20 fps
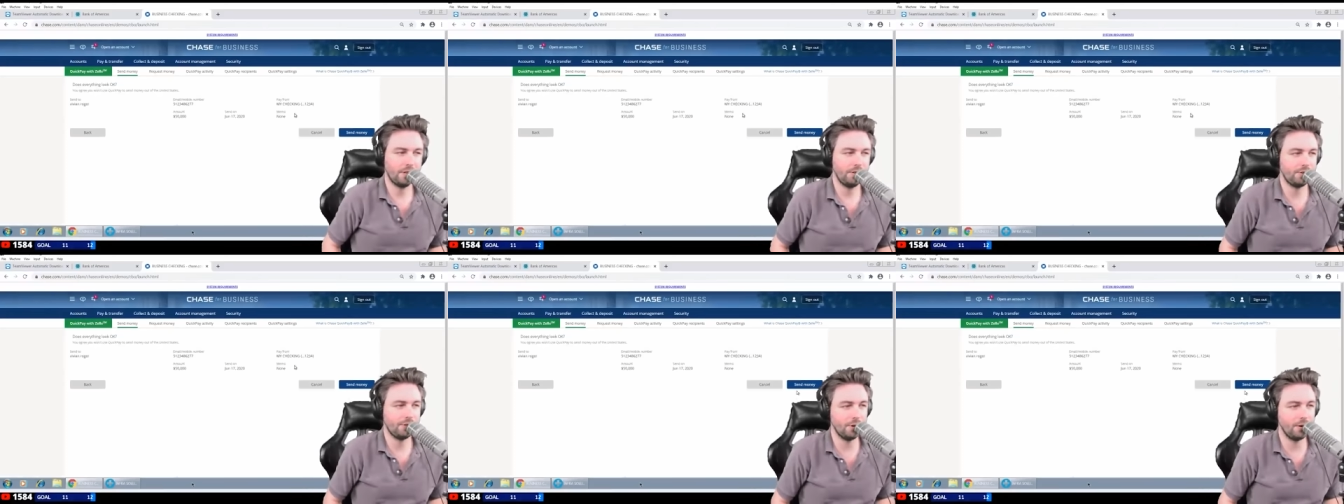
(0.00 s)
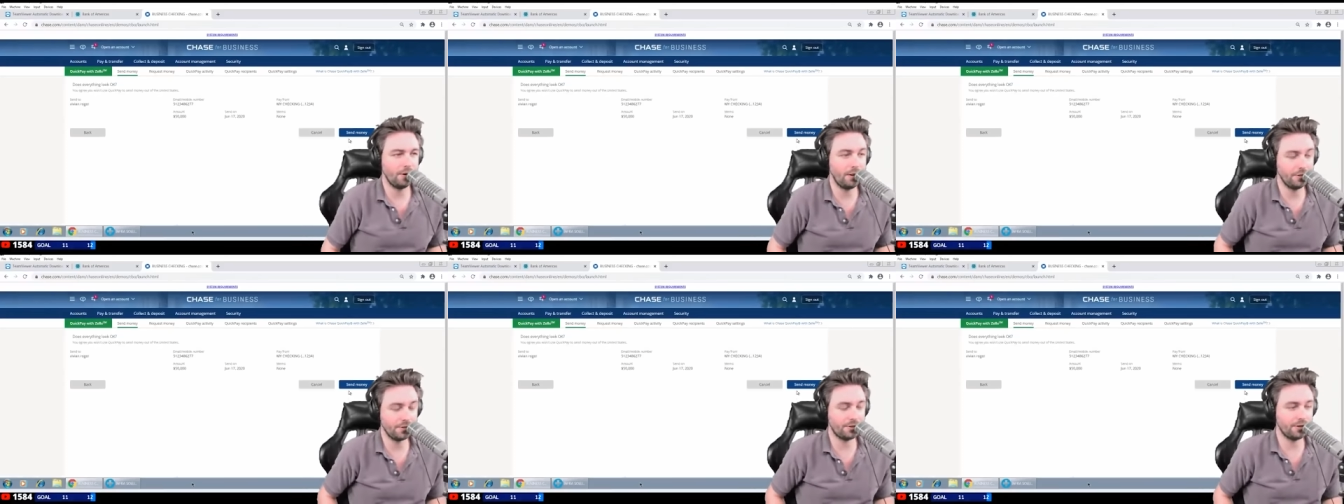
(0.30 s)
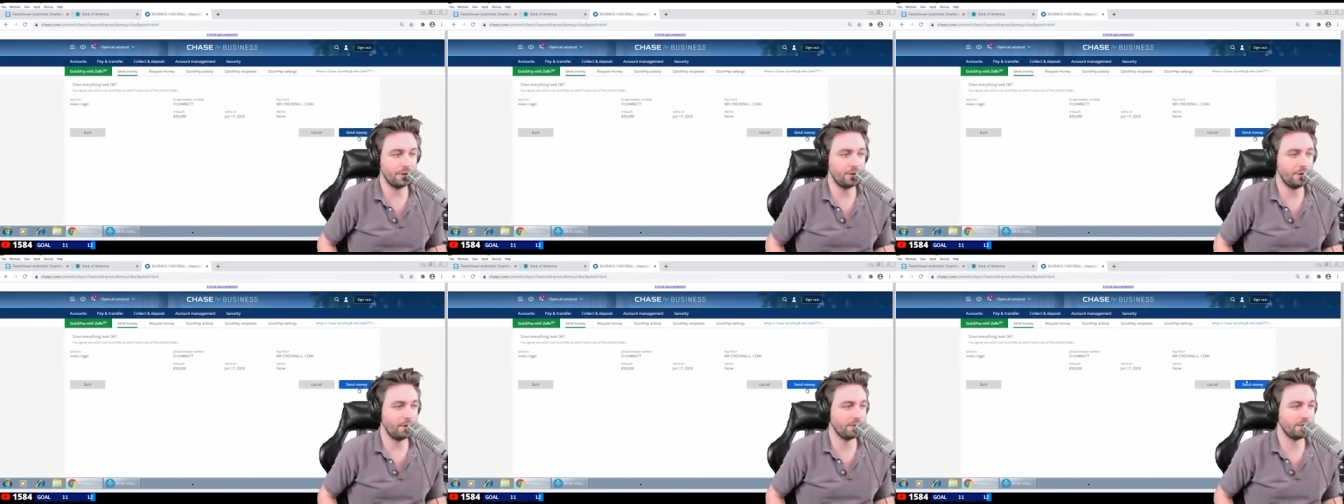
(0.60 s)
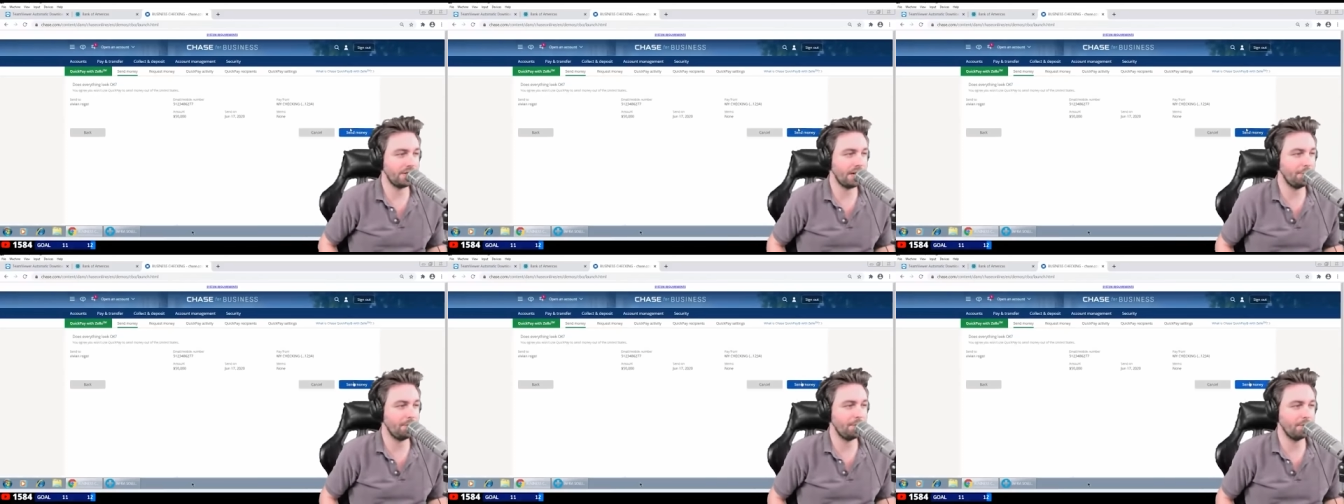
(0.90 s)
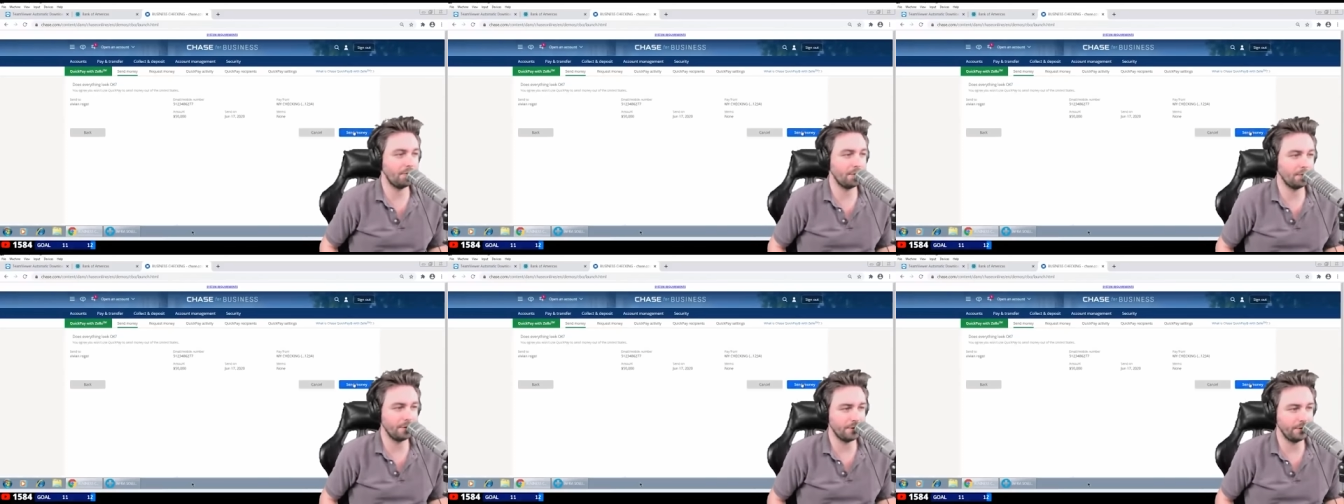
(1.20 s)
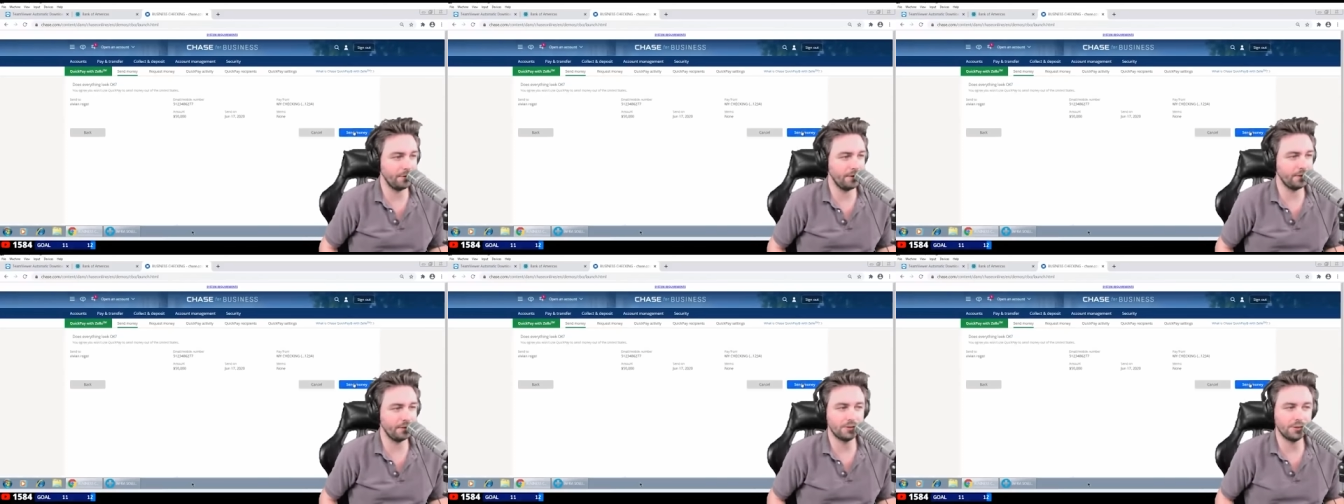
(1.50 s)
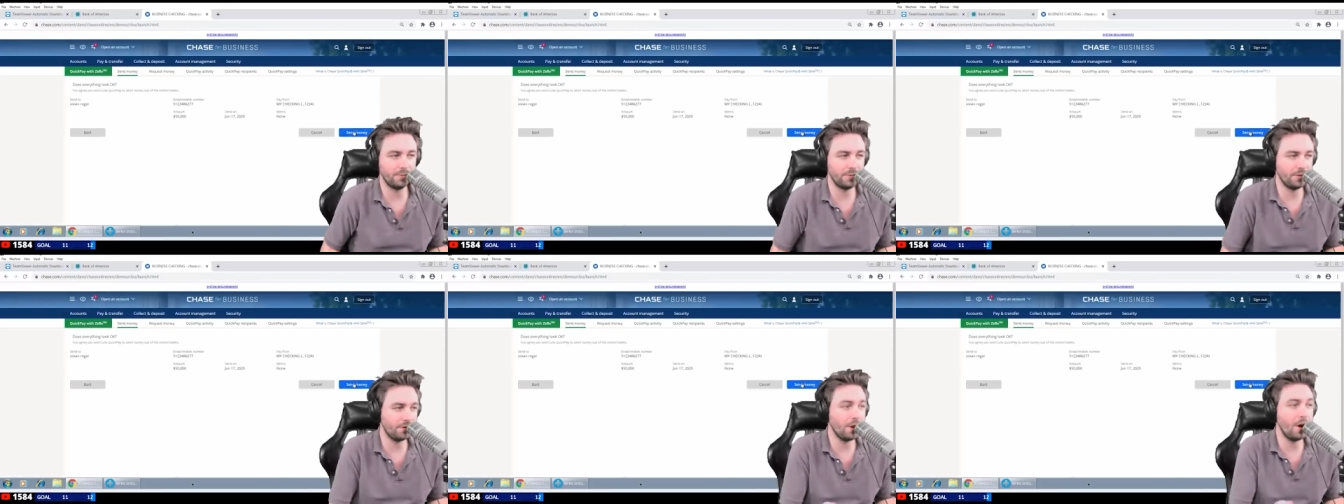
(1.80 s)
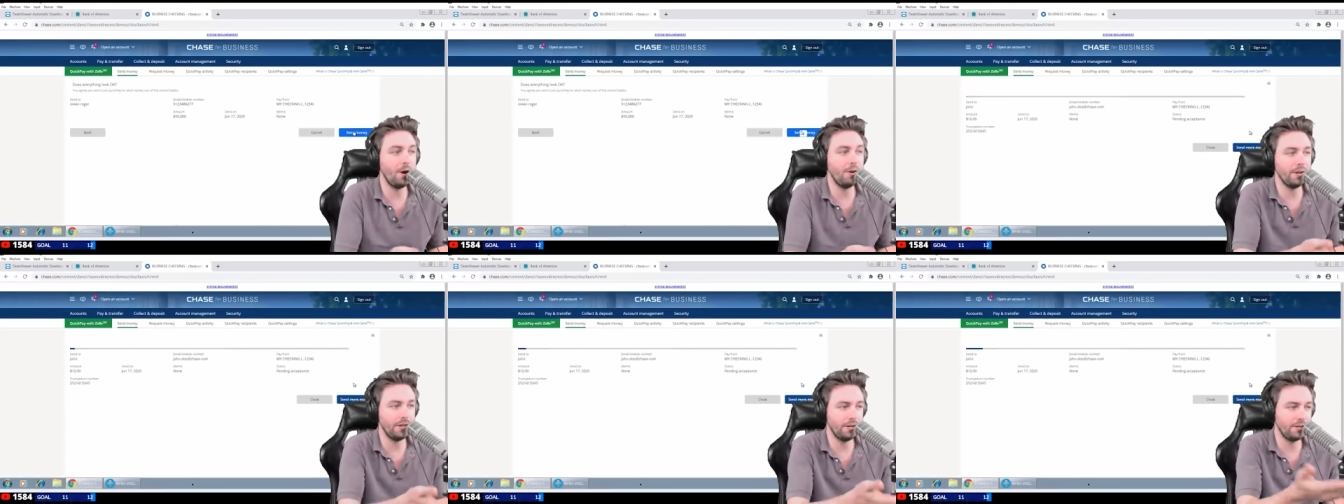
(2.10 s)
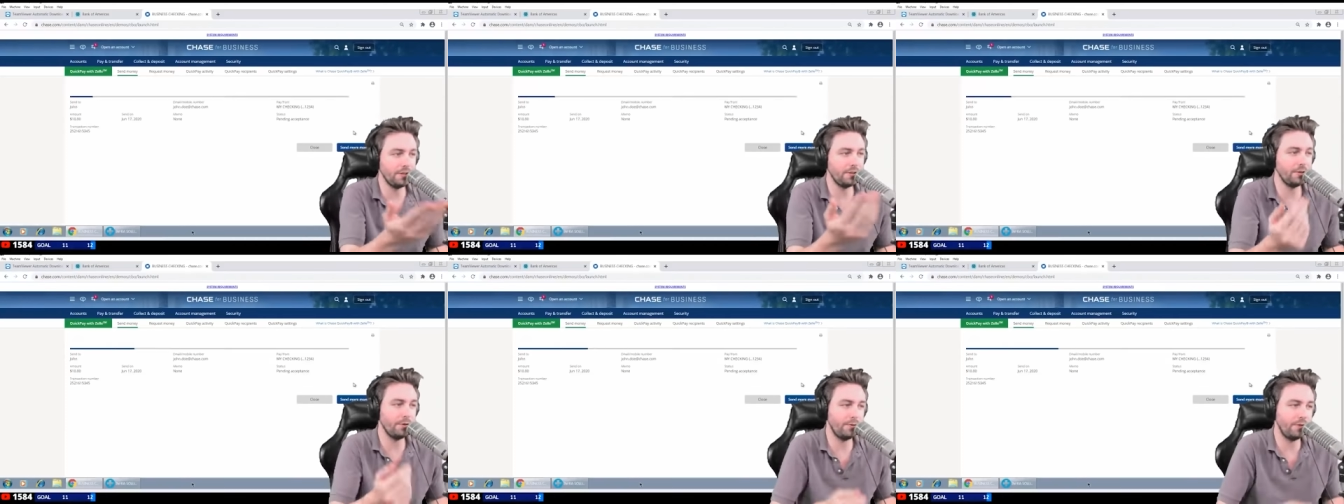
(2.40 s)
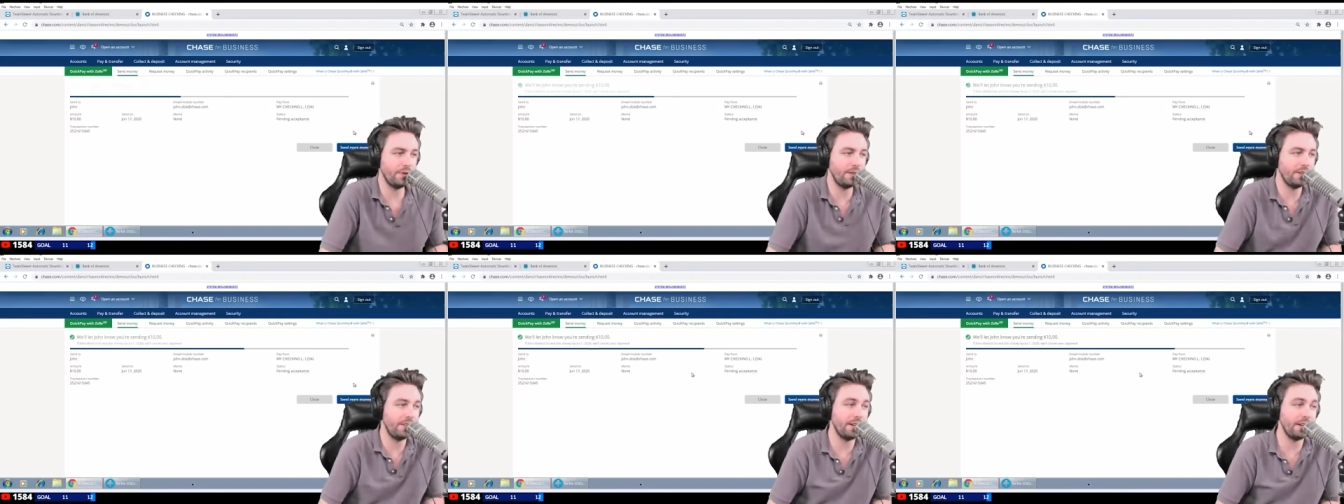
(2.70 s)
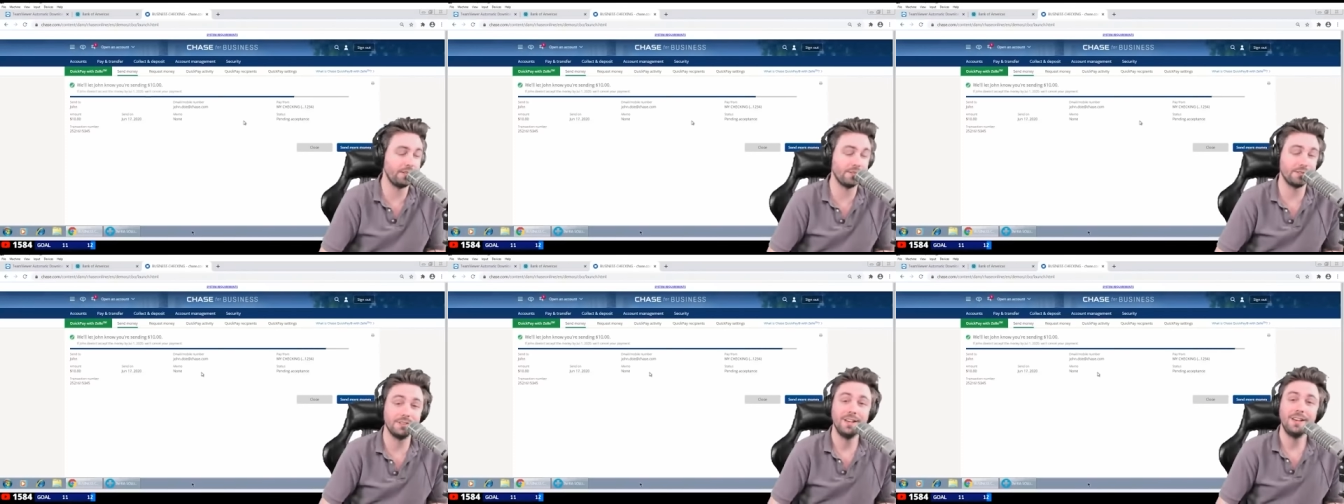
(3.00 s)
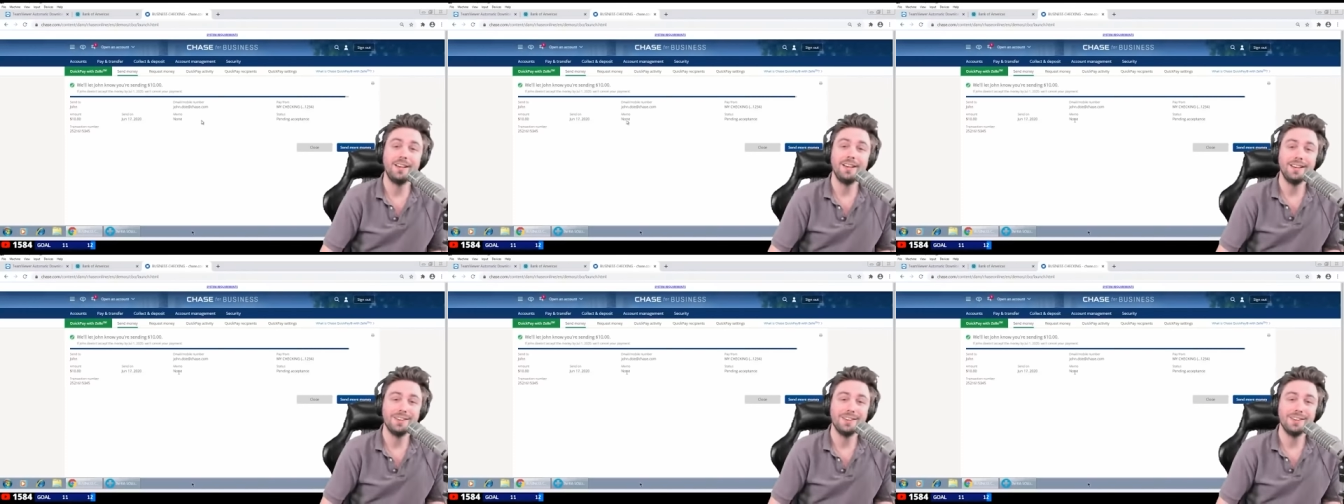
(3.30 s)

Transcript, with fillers: So also on top of what we're doing. So I'm just, oh, he did do fifty thousand.